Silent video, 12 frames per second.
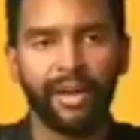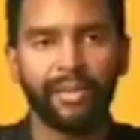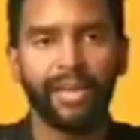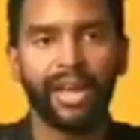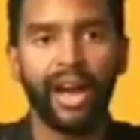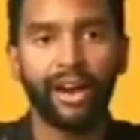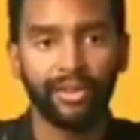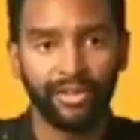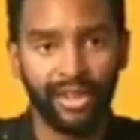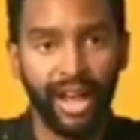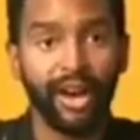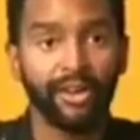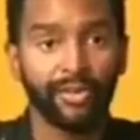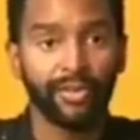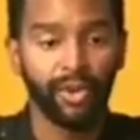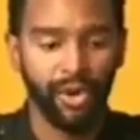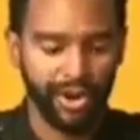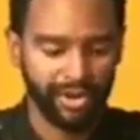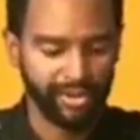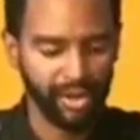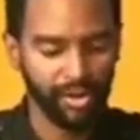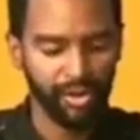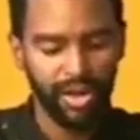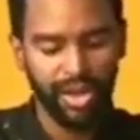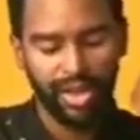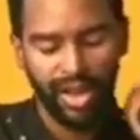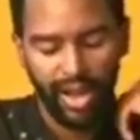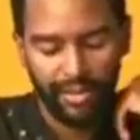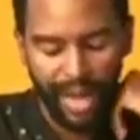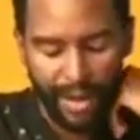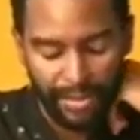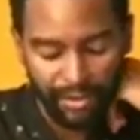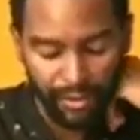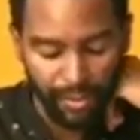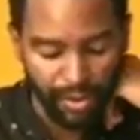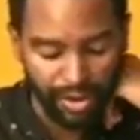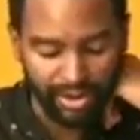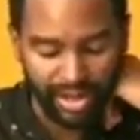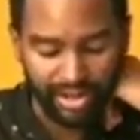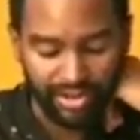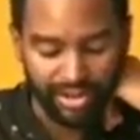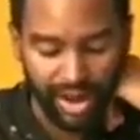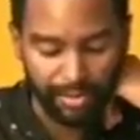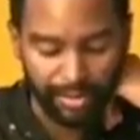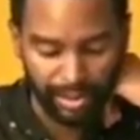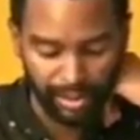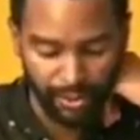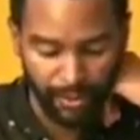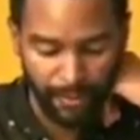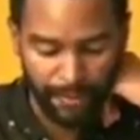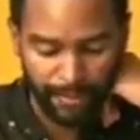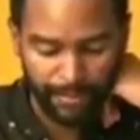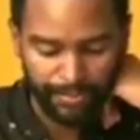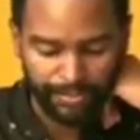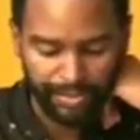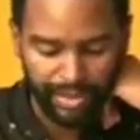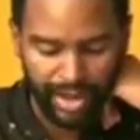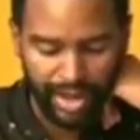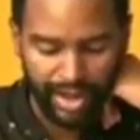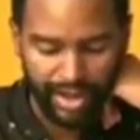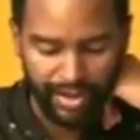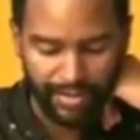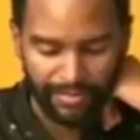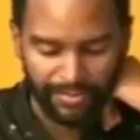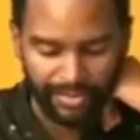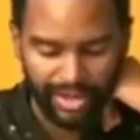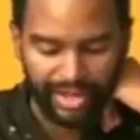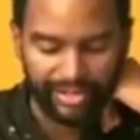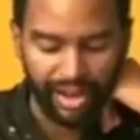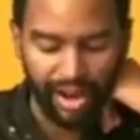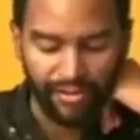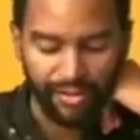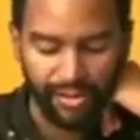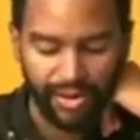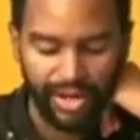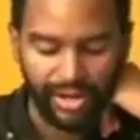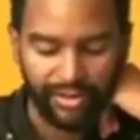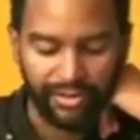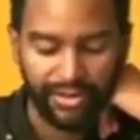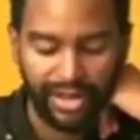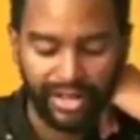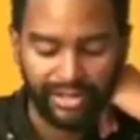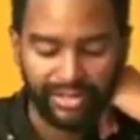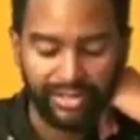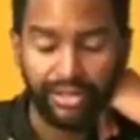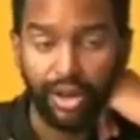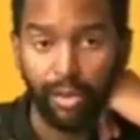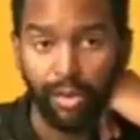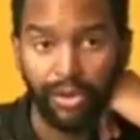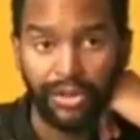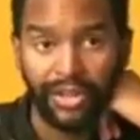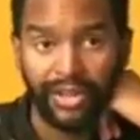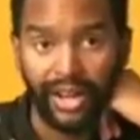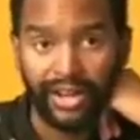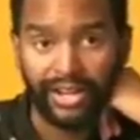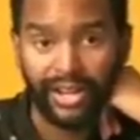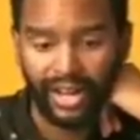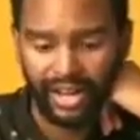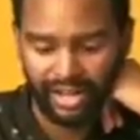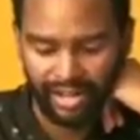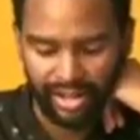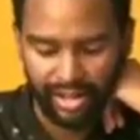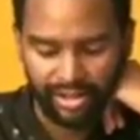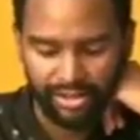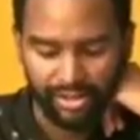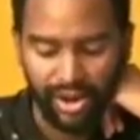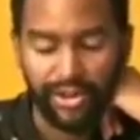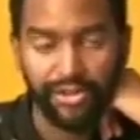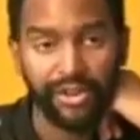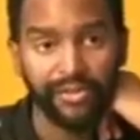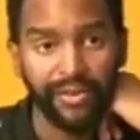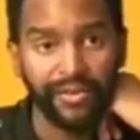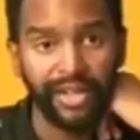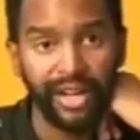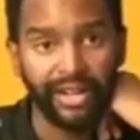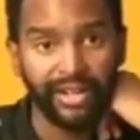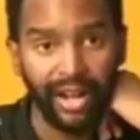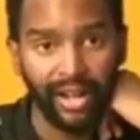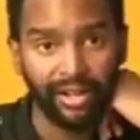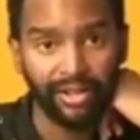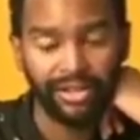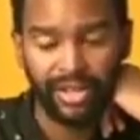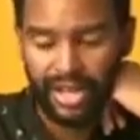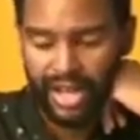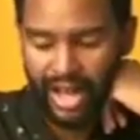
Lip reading: out of Florida. So I'm happy to report that JetBlue is offering flights no more than $99 to $159